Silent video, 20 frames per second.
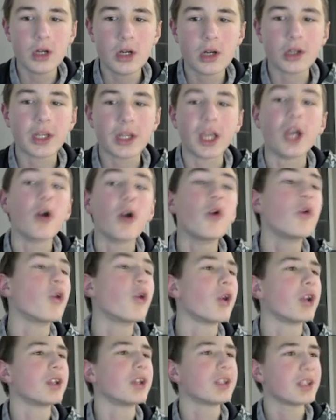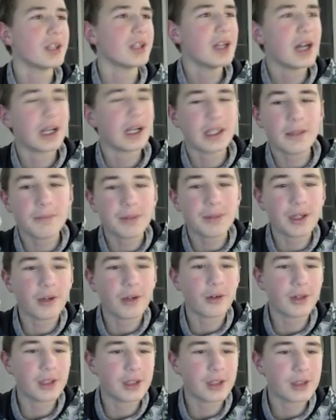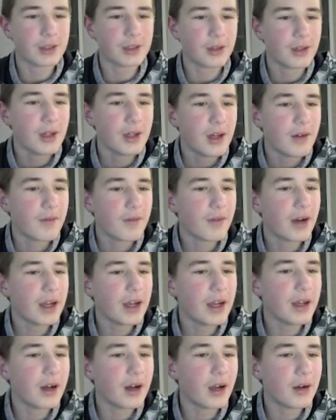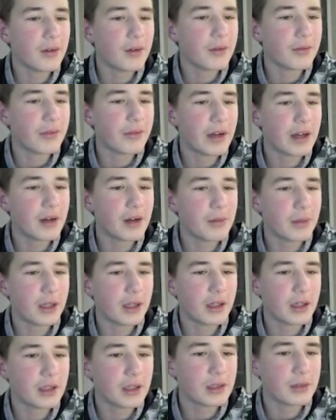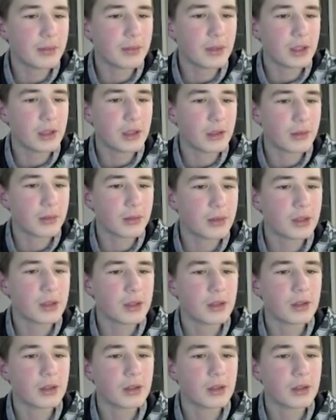Okay, horde. I didn't play horde, and so where are my last bishops?